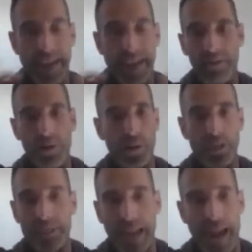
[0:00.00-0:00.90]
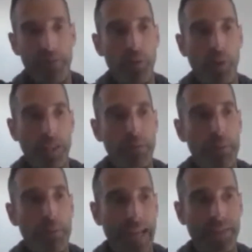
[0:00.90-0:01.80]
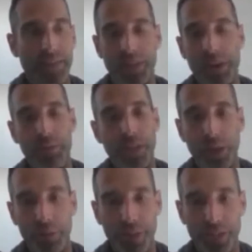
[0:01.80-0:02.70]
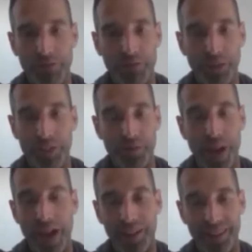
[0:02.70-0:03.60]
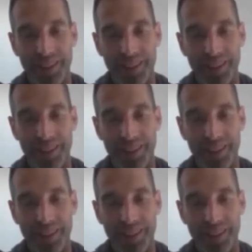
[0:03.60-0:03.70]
And everyone's pace is going to be a little bit different as well.